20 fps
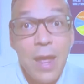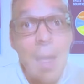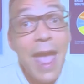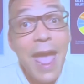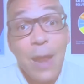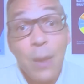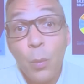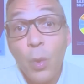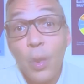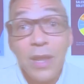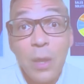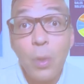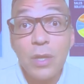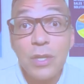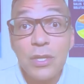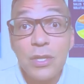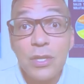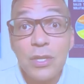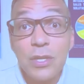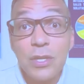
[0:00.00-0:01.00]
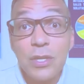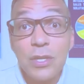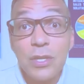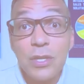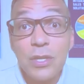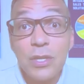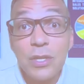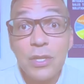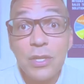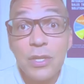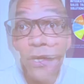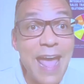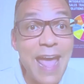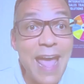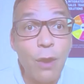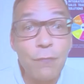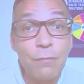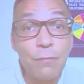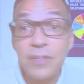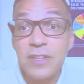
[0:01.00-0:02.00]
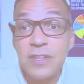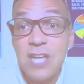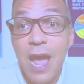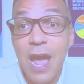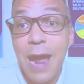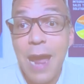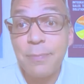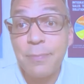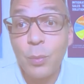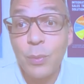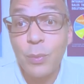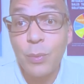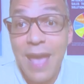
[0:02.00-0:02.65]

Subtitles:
And what I want to share with you right now for the time that we